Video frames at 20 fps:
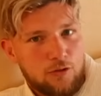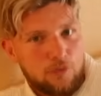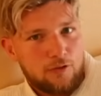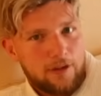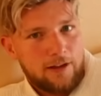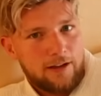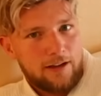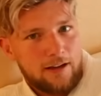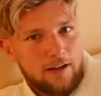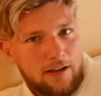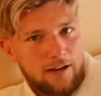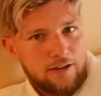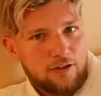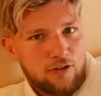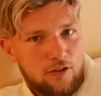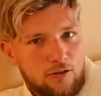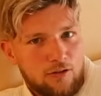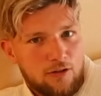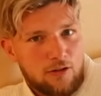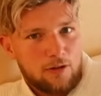already, like,
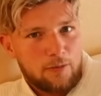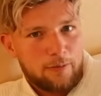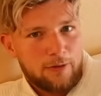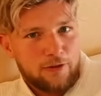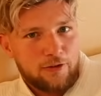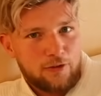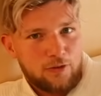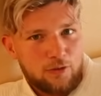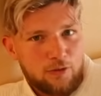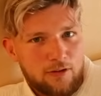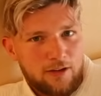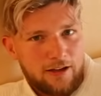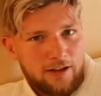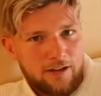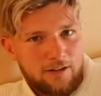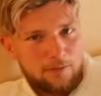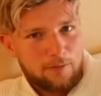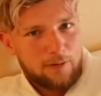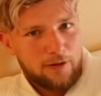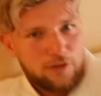don't go in my
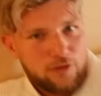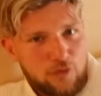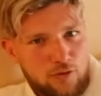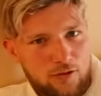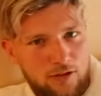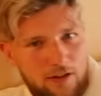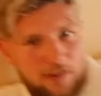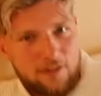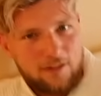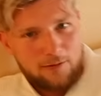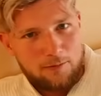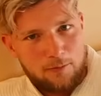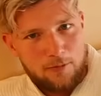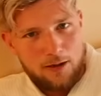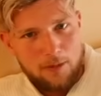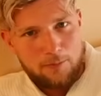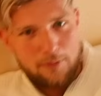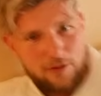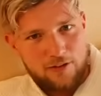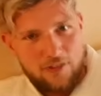suitcase. My suitcase is my
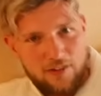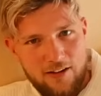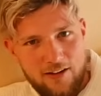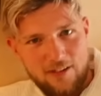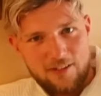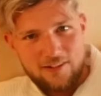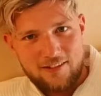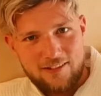business.